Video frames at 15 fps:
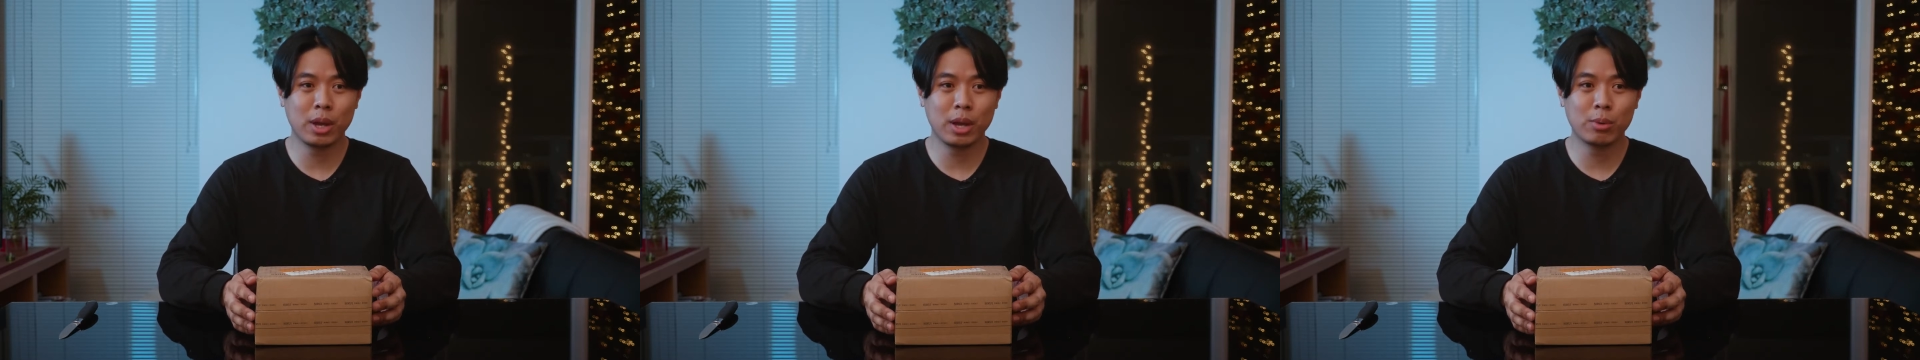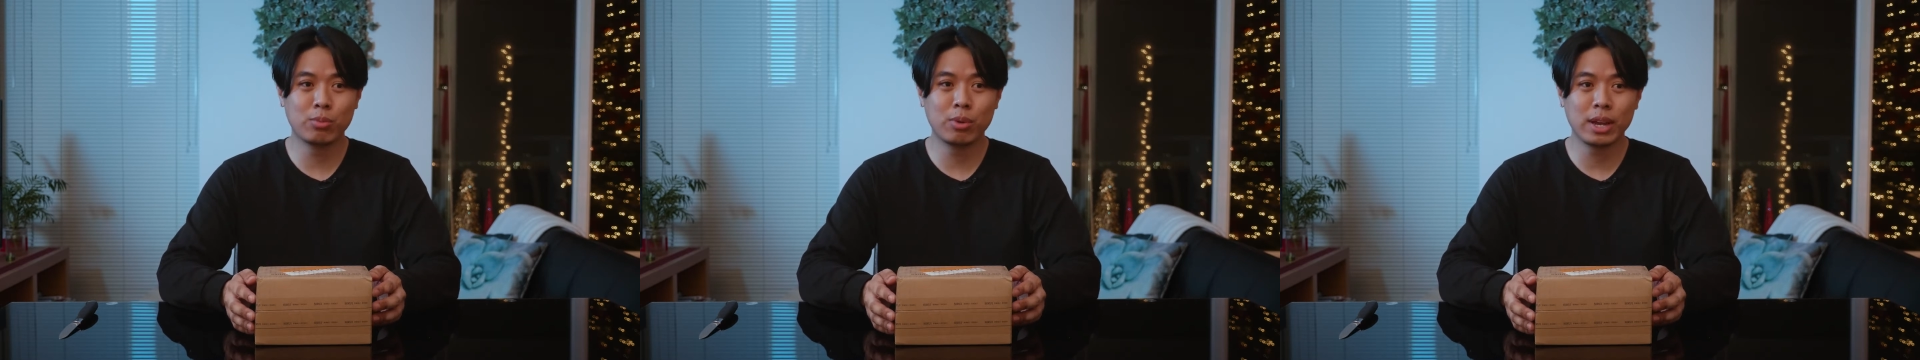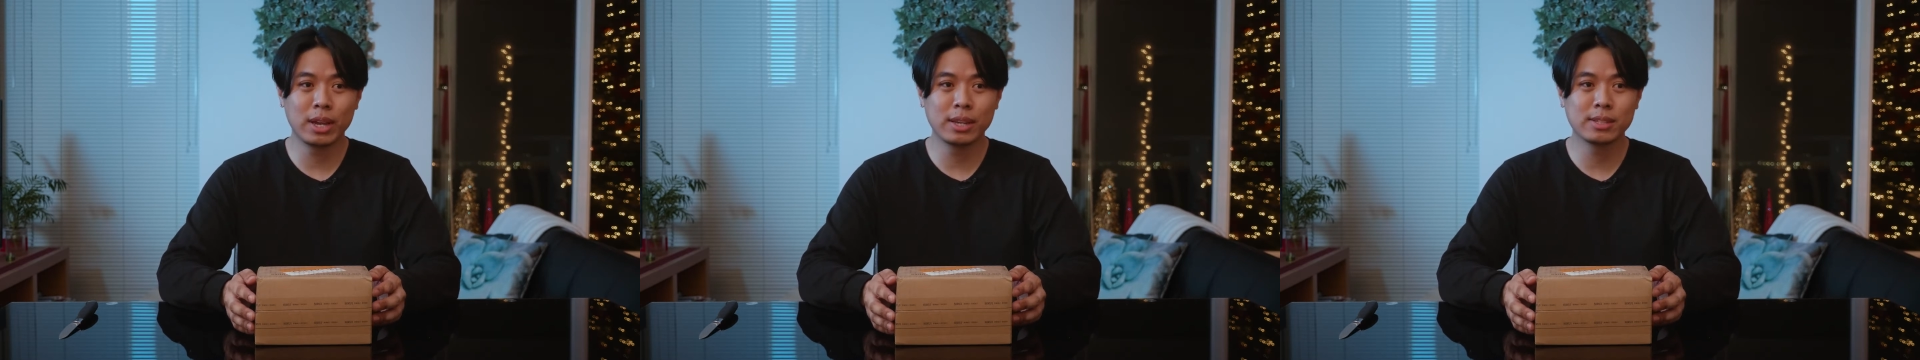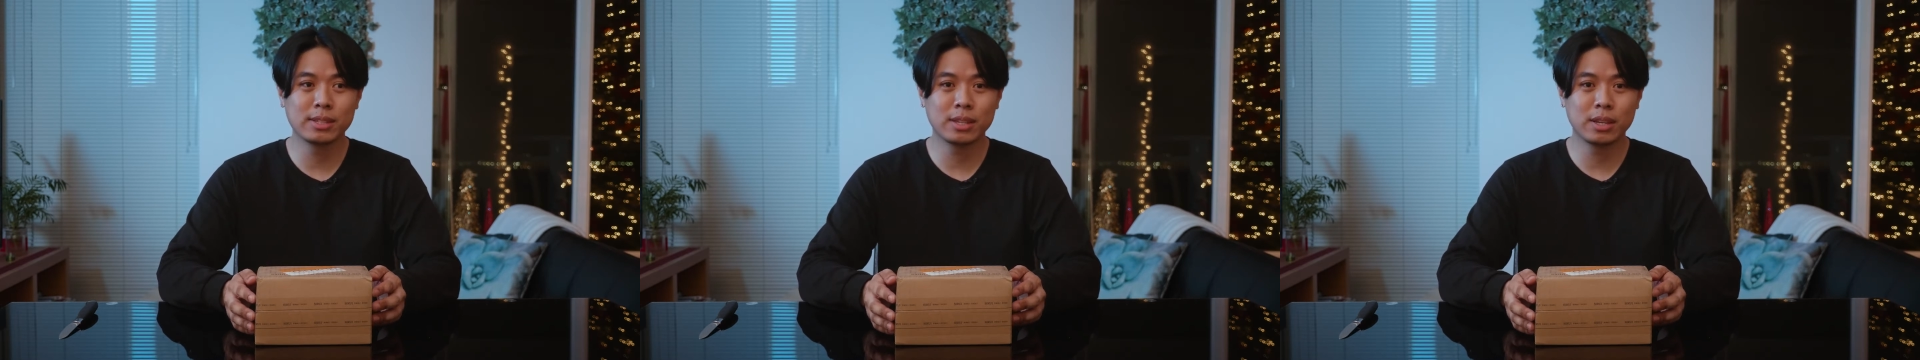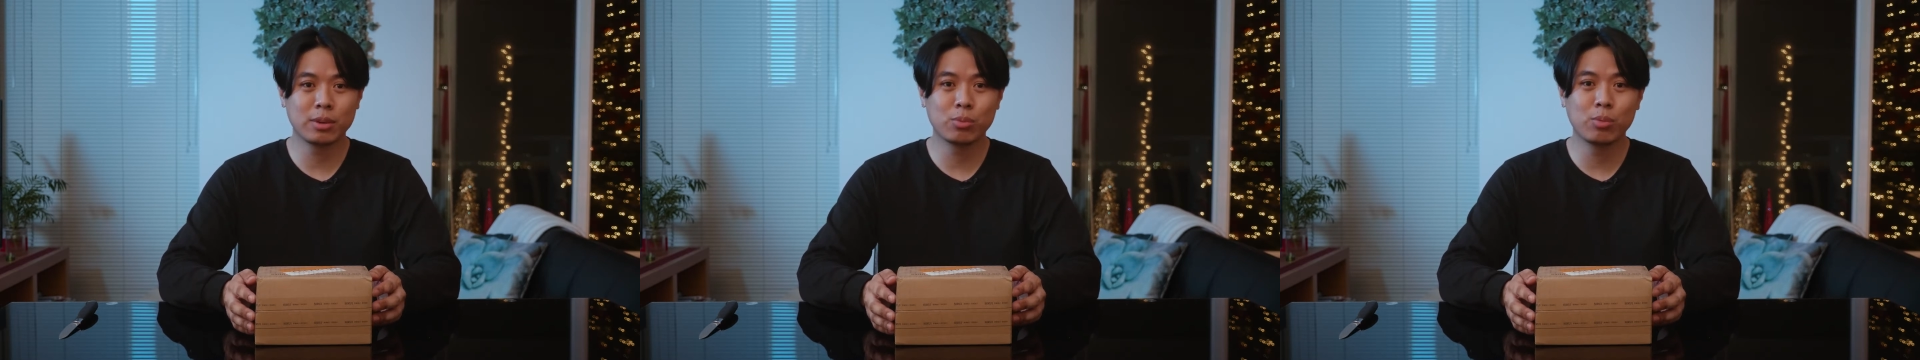raise
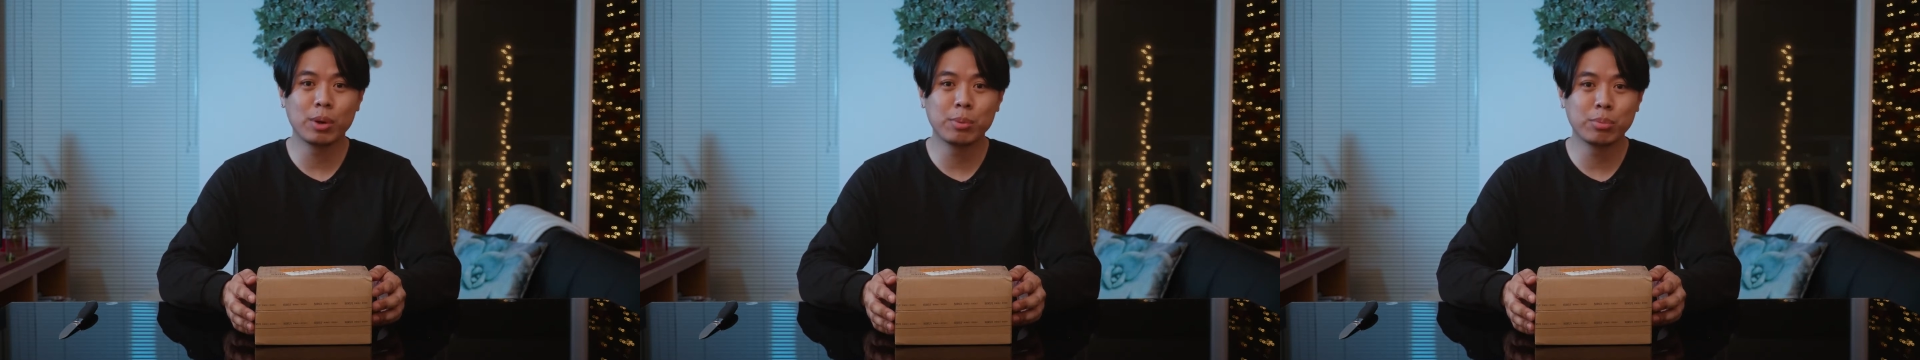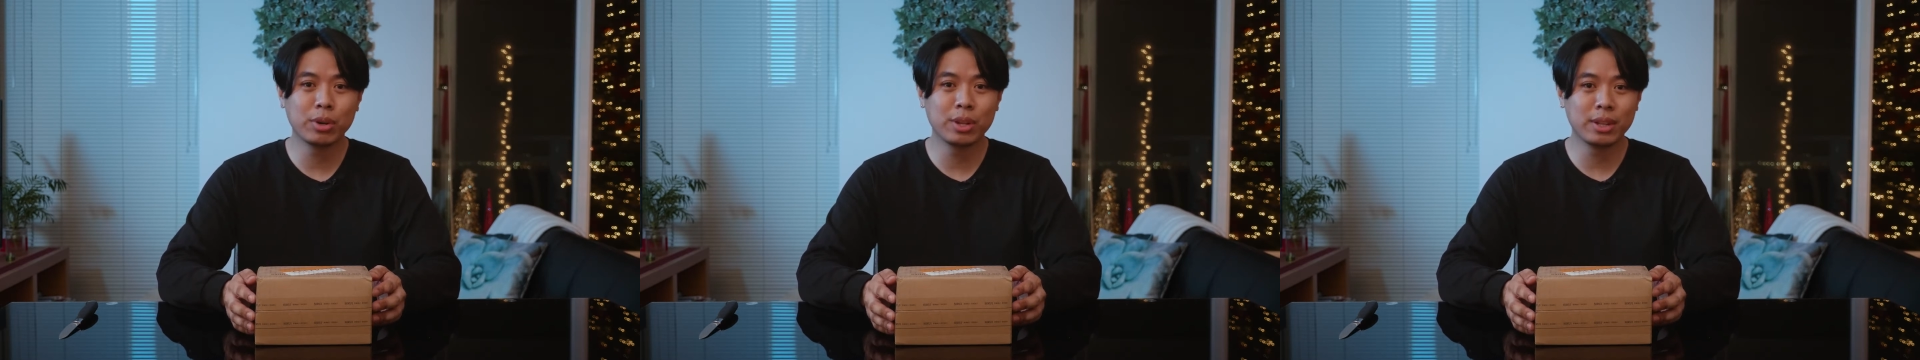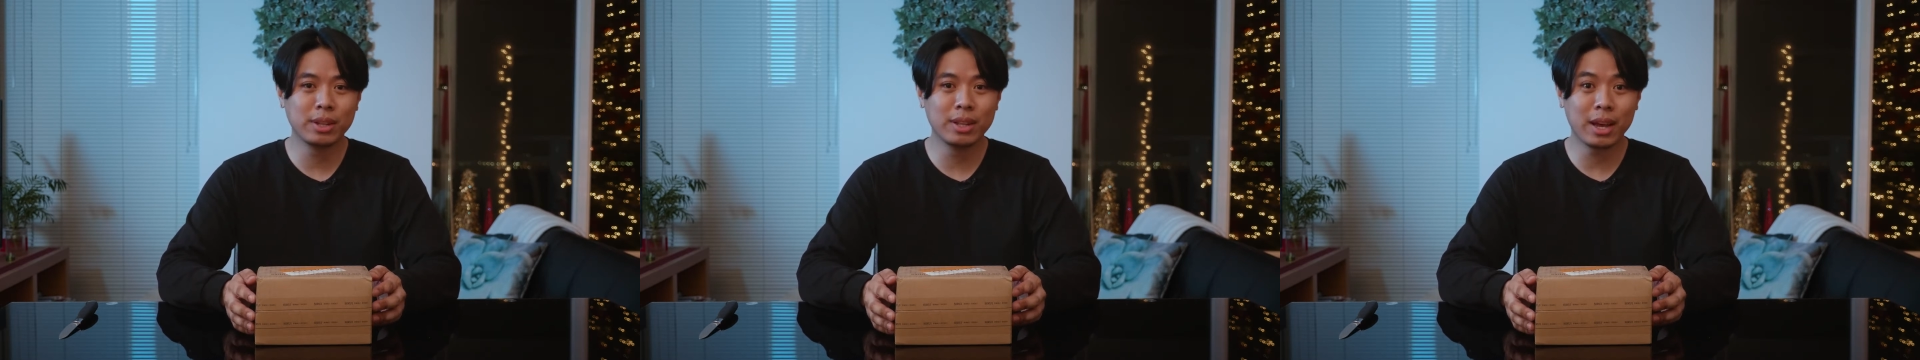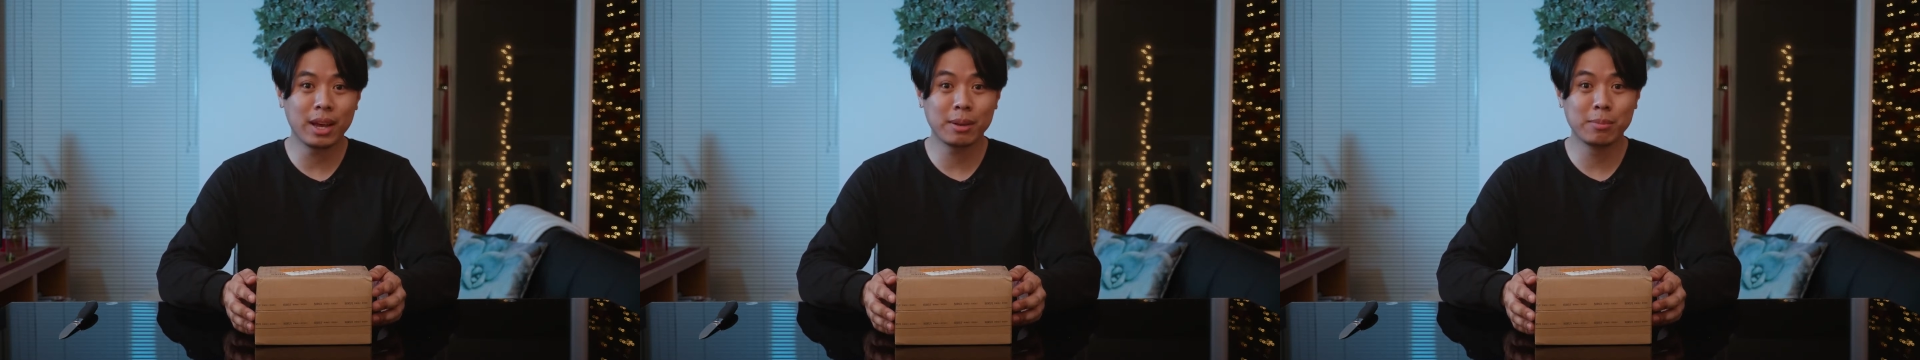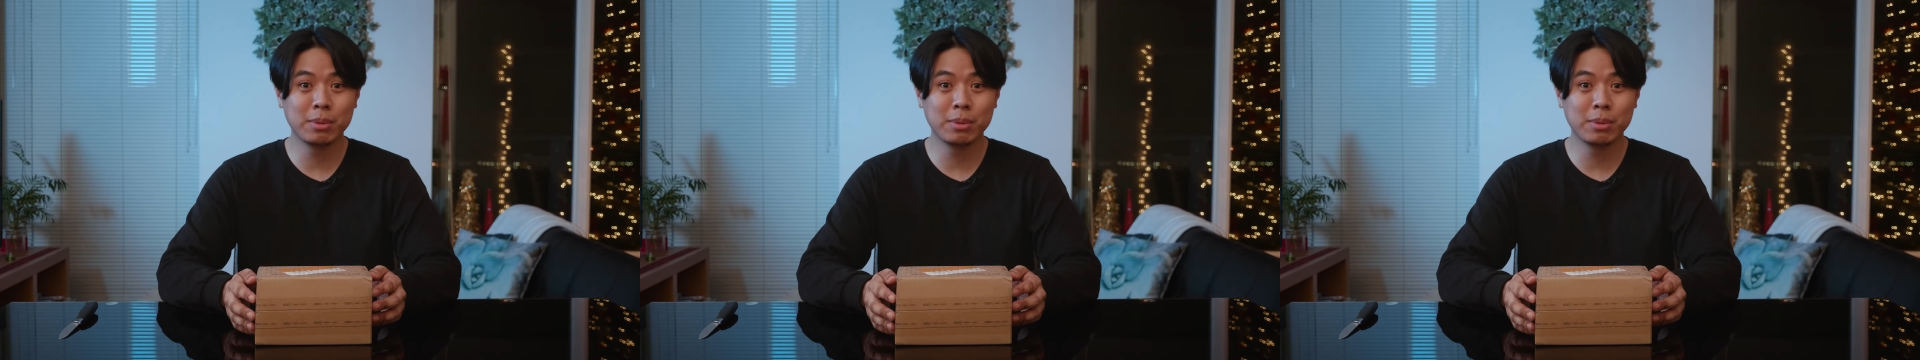$1.9